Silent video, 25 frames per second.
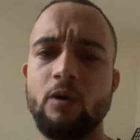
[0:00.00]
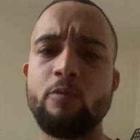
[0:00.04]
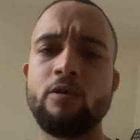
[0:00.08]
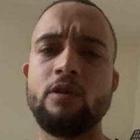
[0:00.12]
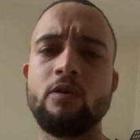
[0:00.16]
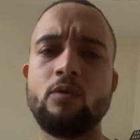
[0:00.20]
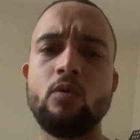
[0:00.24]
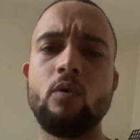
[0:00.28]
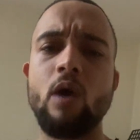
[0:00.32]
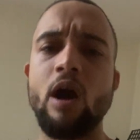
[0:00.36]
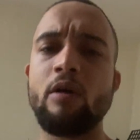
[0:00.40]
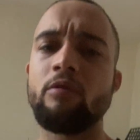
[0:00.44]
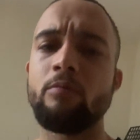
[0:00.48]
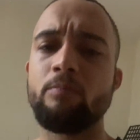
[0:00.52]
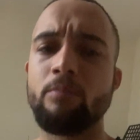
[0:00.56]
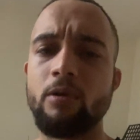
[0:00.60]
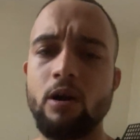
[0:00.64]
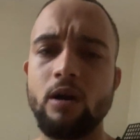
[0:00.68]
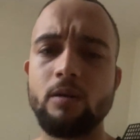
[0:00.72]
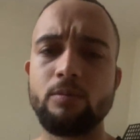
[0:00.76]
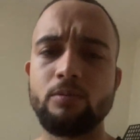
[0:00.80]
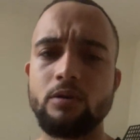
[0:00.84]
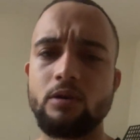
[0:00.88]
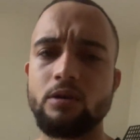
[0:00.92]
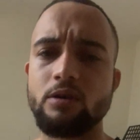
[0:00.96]
We all have a
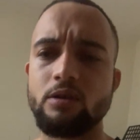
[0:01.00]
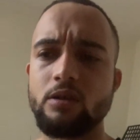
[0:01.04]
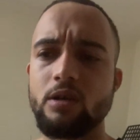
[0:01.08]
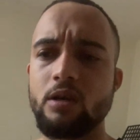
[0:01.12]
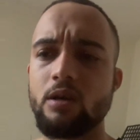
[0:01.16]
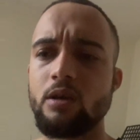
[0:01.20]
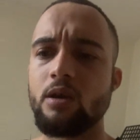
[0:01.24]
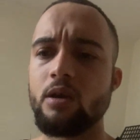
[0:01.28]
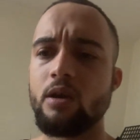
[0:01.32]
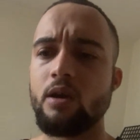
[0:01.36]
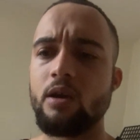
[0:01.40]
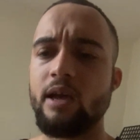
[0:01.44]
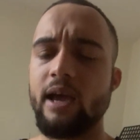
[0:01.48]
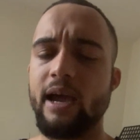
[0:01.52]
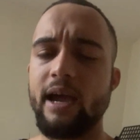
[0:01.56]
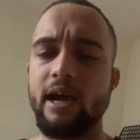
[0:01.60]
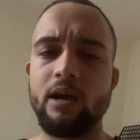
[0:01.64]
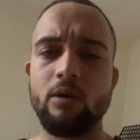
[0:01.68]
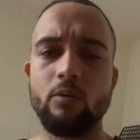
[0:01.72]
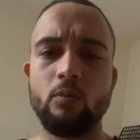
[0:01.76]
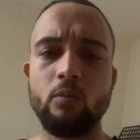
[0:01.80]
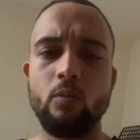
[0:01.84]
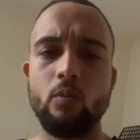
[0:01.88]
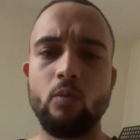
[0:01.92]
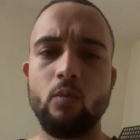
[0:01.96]
purpose,
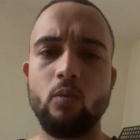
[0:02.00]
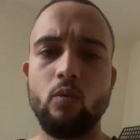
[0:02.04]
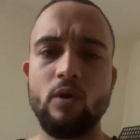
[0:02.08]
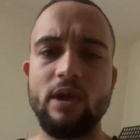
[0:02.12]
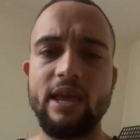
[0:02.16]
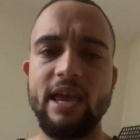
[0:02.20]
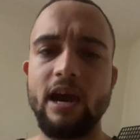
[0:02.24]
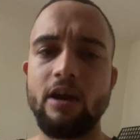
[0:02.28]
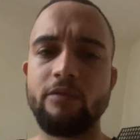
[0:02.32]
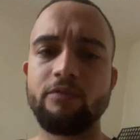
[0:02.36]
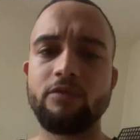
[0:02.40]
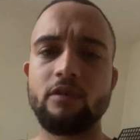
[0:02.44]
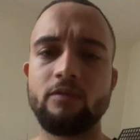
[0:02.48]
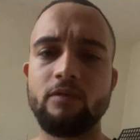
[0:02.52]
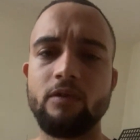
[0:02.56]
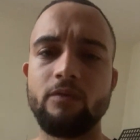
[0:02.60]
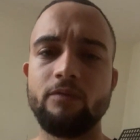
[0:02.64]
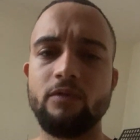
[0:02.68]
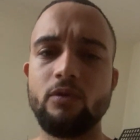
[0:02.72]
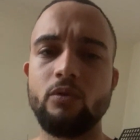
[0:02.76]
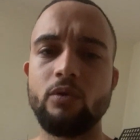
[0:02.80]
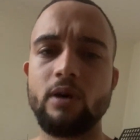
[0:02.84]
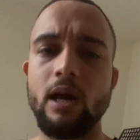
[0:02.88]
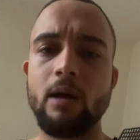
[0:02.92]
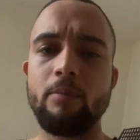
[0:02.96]
and we have to
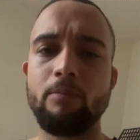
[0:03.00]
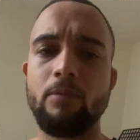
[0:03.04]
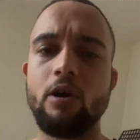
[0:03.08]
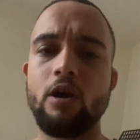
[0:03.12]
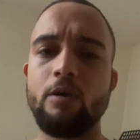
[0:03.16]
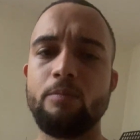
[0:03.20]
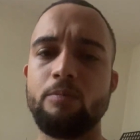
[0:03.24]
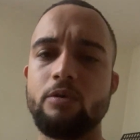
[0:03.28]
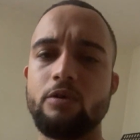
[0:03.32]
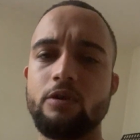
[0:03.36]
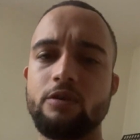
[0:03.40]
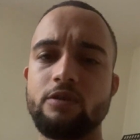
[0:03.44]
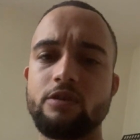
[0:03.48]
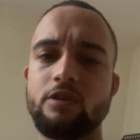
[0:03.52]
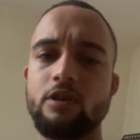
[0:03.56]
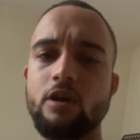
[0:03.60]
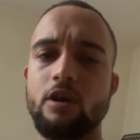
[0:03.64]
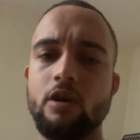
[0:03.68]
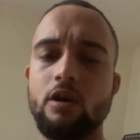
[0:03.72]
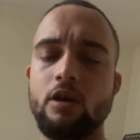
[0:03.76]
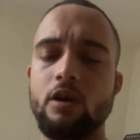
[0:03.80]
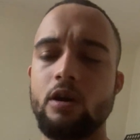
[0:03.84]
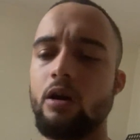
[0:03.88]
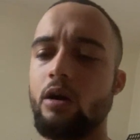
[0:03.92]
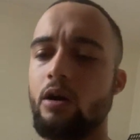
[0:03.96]
fulfill that purpose
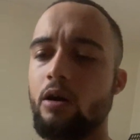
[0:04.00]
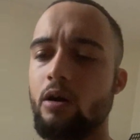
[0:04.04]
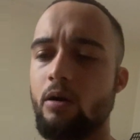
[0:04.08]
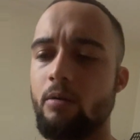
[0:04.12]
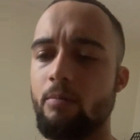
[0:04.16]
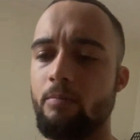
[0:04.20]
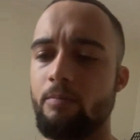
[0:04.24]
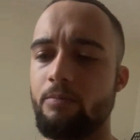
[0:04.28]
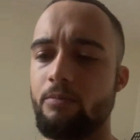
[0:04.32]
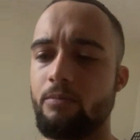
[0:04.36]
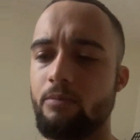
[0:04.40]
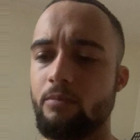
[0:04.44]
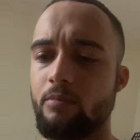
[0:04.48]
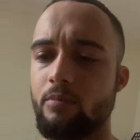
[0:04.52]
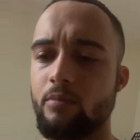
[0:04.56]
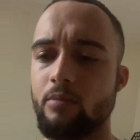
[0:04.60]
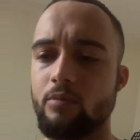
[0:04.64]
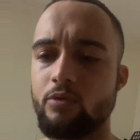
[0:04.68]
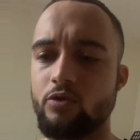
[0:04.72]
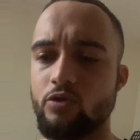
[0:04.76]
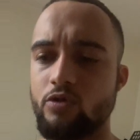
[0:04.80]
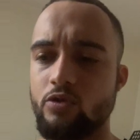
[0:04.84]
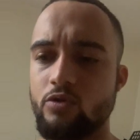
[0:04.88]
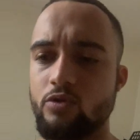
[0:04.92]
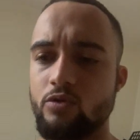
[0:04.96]

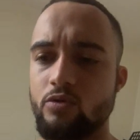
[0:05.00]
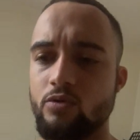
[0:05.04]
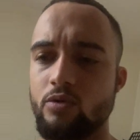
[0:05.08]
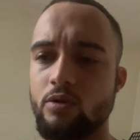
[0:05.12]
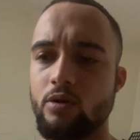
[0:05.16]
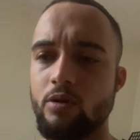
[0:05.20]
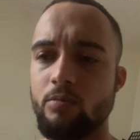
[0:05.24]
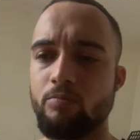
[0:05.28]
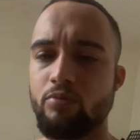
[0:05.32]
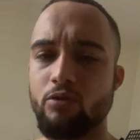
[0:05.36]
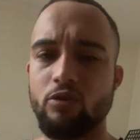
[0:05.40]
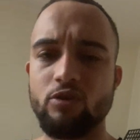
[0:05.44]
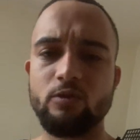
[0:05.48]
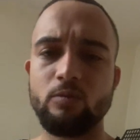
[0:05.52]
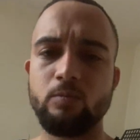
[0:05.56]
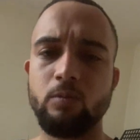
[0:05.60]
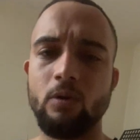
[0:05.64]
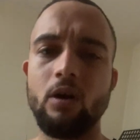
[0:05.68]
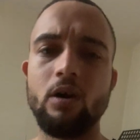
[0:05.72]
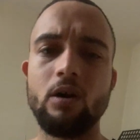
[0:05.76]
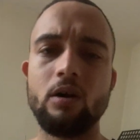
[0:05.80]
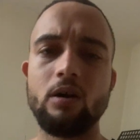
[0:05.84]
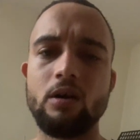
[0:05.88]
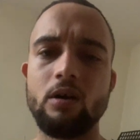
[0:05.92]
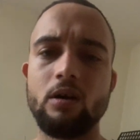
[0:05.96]
to prosper.